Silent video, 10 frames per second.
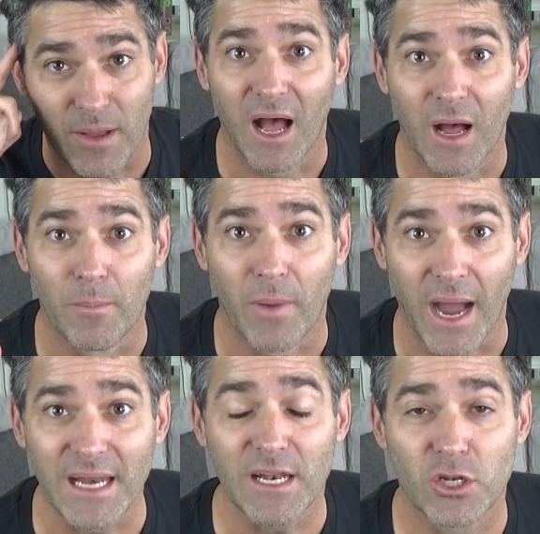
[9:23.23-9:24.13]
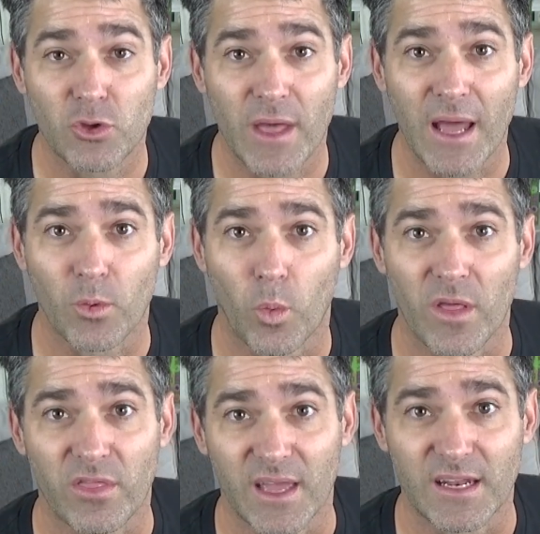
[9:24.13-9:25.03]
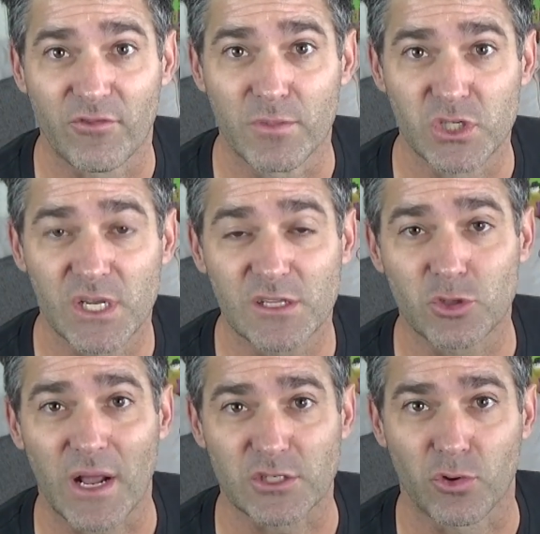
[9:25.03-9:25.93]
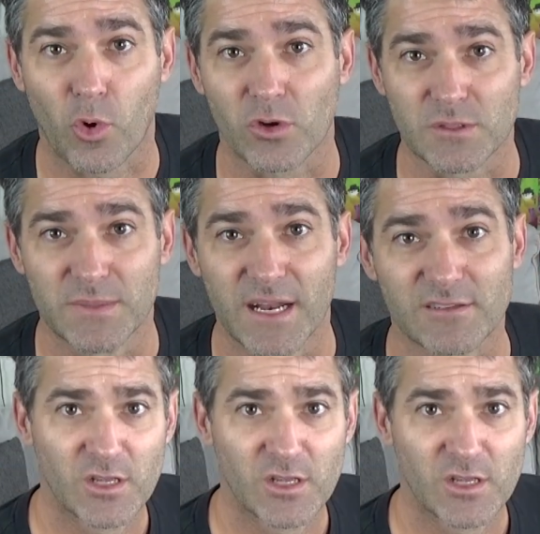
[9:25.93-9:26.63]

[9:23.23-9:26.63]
um, I need to do that with a different machine so it actually records some data.